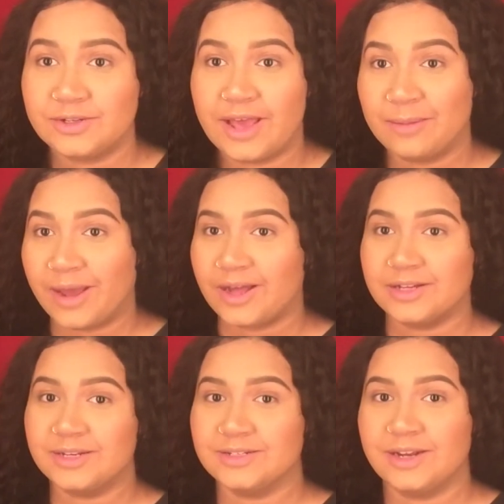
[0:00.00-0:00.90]
that
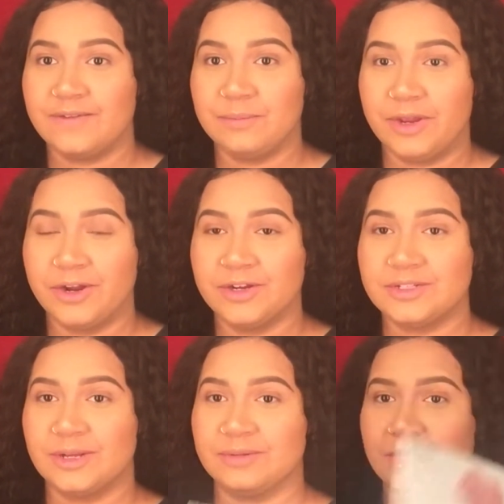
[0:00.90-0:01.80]
palette doesn't have a mirror,
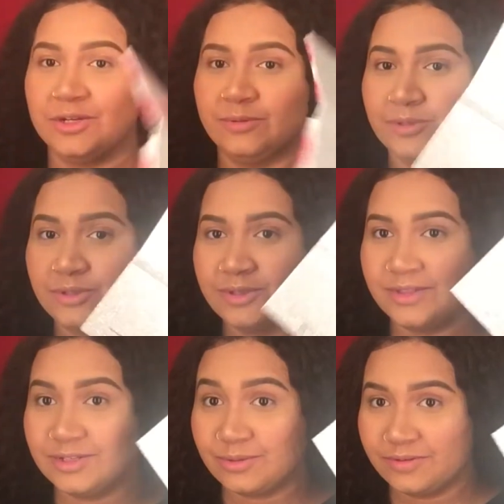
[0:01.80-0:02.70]
so I'm going to use
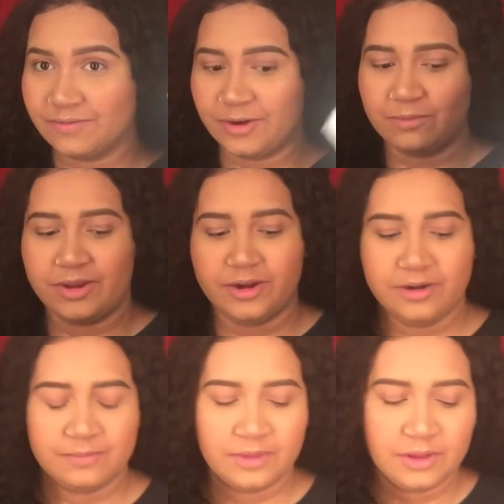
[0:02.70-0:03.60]
this one for a mirror.
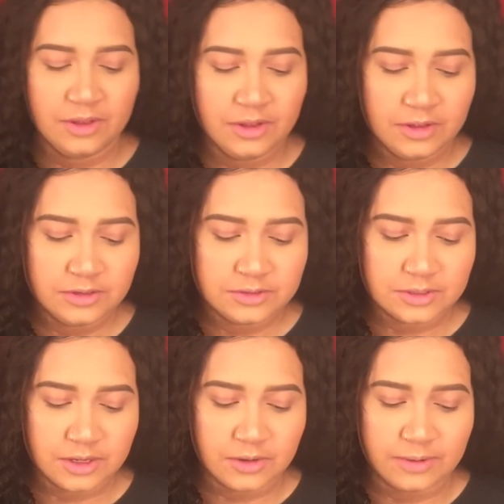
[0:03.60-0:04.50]

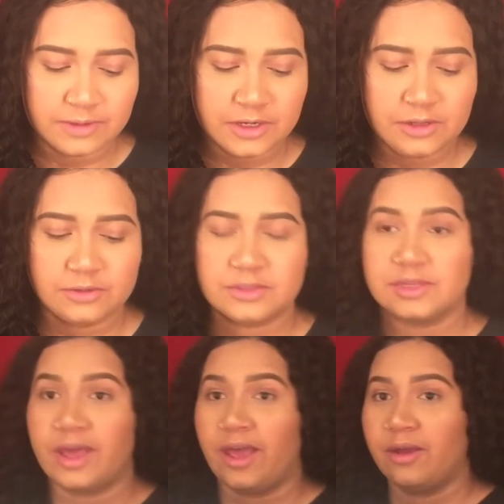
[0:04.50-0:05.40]
So I'm going to use
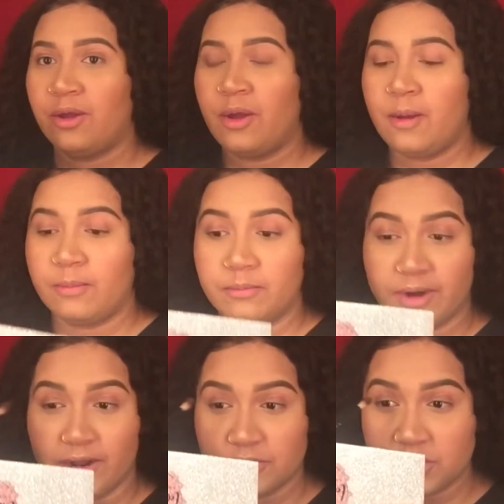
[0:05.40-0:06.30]
that
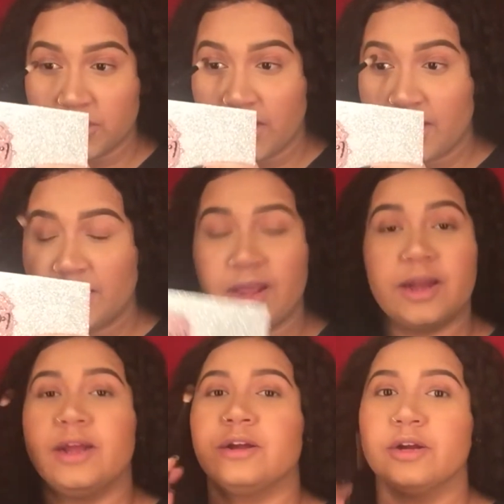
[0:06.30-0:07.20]
brown shade, and
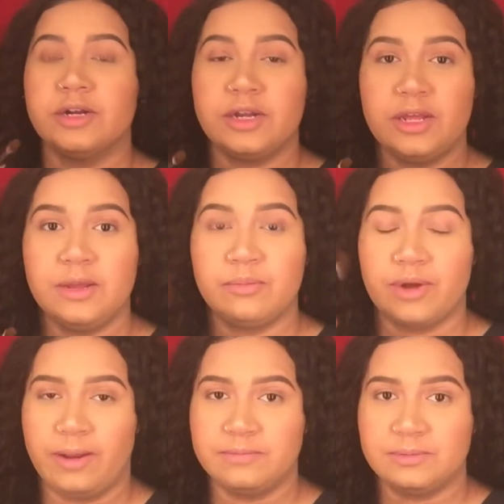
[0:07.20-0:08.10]
I already
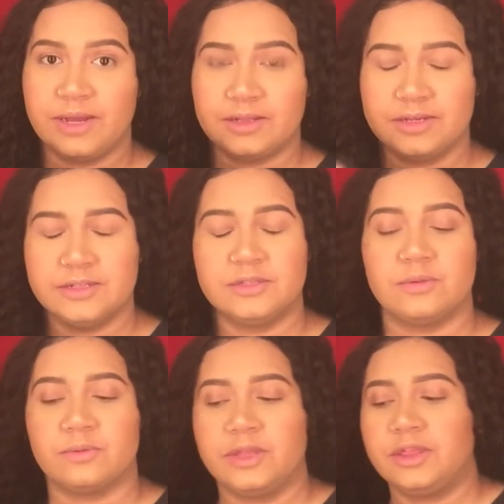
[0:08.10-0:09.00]
primed my lids
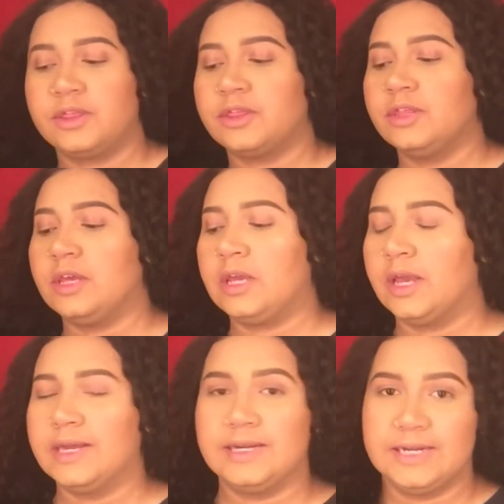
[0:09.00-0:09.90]
with the
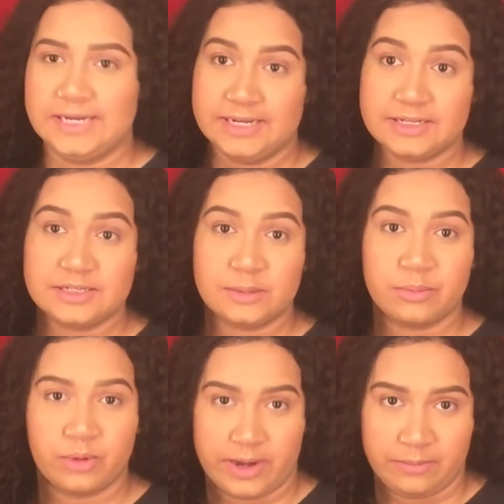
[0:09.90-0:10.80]
NYX
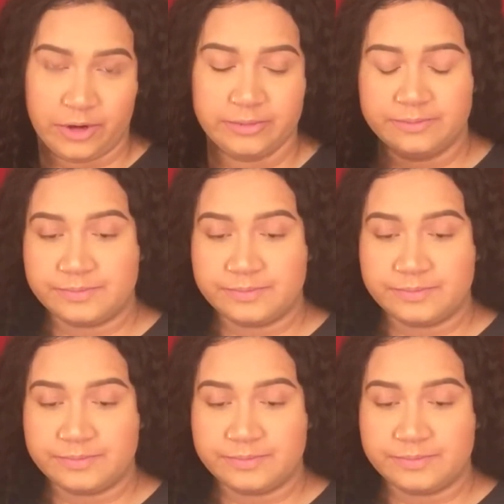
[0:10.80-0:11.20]
primer.